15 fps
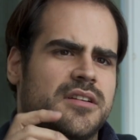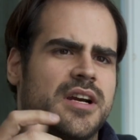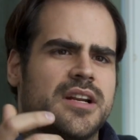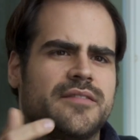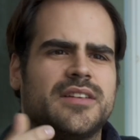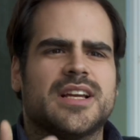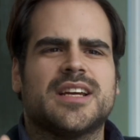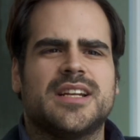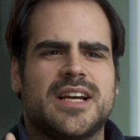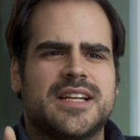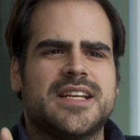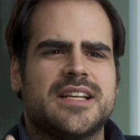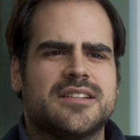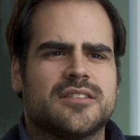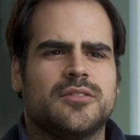kind of like an
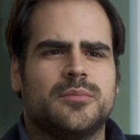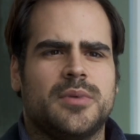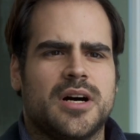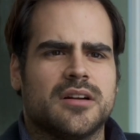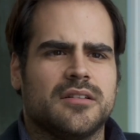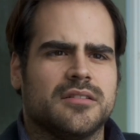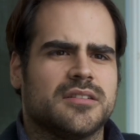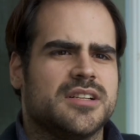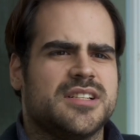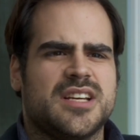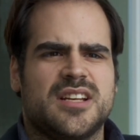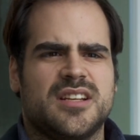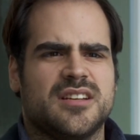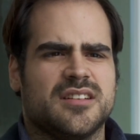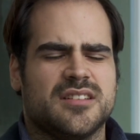identical bottle
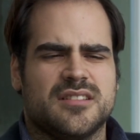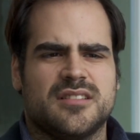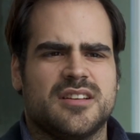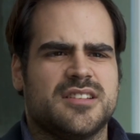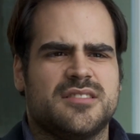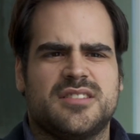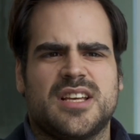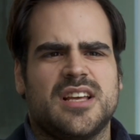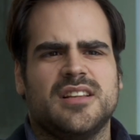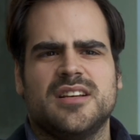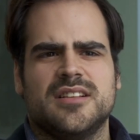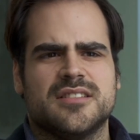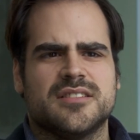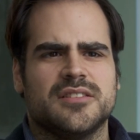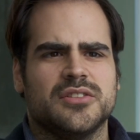containing a
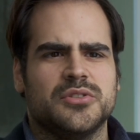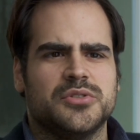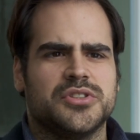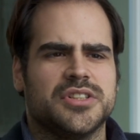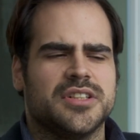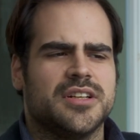saline solution.